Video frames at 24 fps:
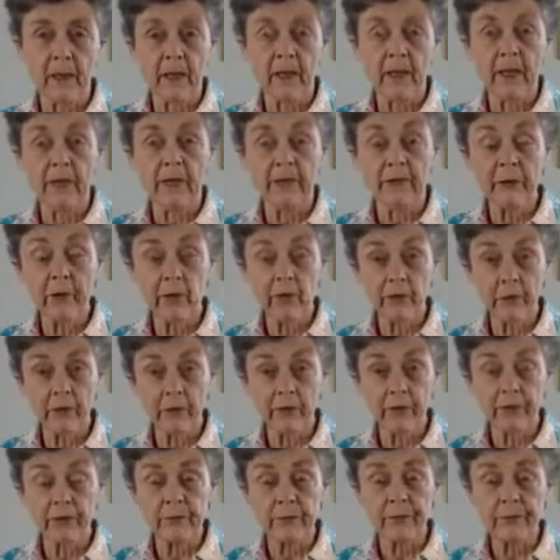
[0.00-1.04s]
And of
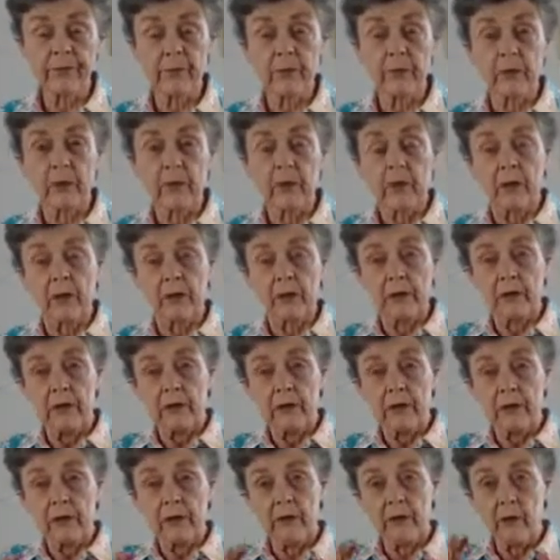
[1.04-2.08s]
course,
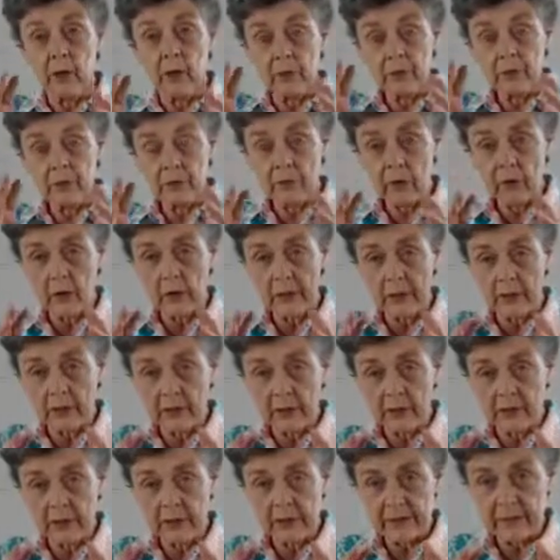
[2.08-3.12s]
those are all
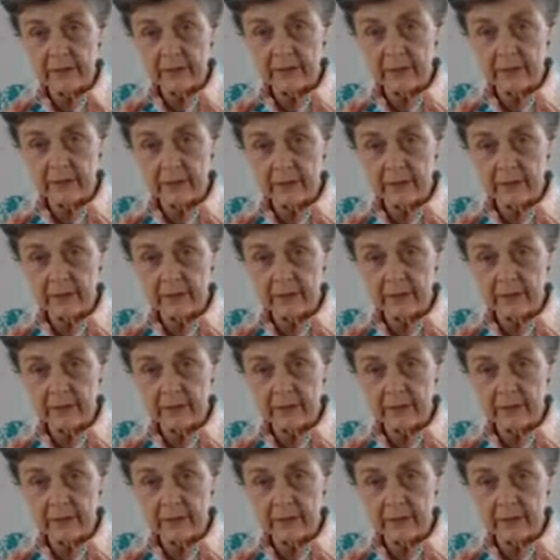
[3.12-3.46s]
alkalizing.